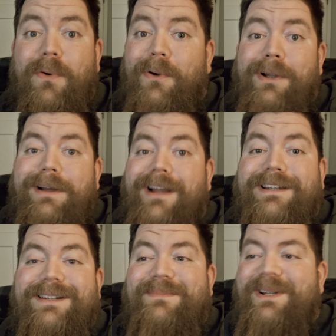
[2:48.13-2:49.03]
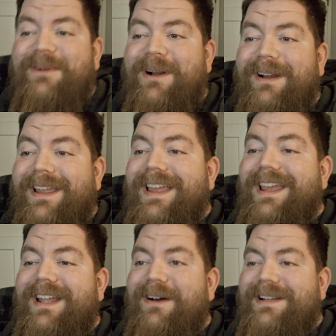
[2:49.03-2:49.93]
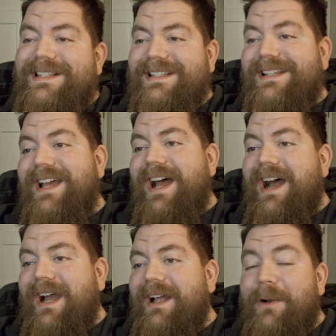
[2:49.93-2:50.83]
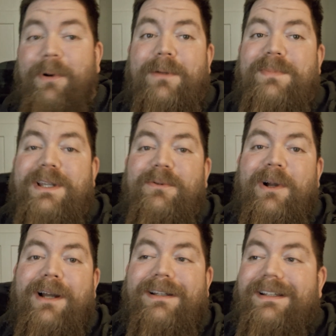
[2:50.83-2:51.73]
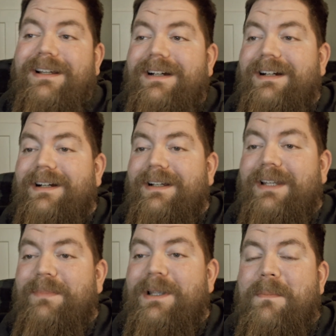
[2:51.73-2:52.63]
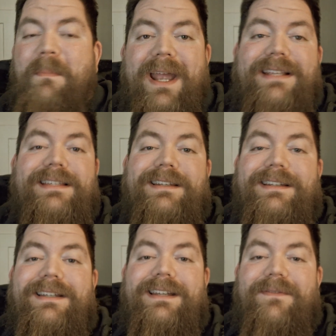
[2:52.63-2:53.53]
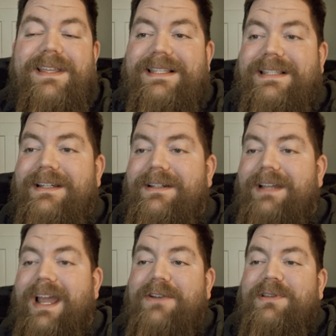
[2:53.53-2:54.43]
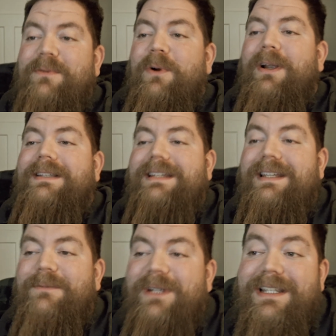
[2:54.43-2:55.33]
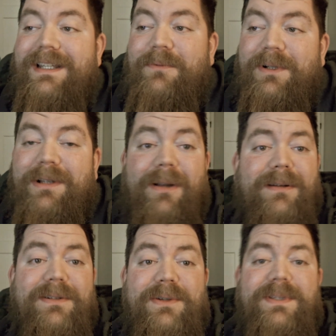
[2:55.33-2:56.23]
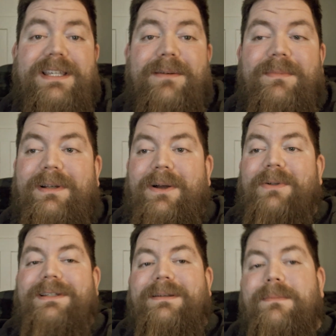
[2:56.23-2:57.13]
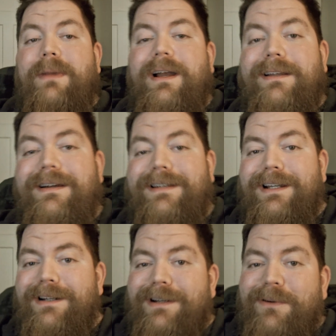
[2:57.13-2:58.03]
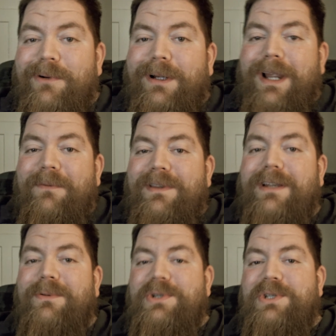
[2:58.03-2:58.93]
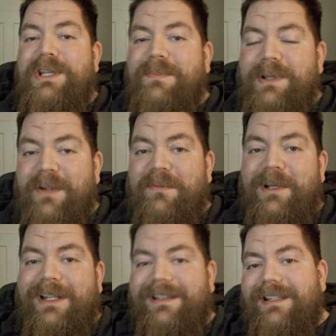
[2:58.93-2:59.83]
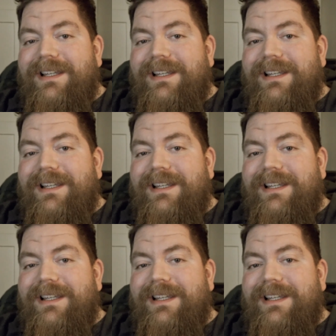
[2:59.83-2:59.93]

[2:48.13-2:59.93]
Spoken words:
Or I could be wrong. And honestly, I want to be wrong. It'd be amazing if this actually worked and we did return to some golden bygone era where everything was cheap and everybody could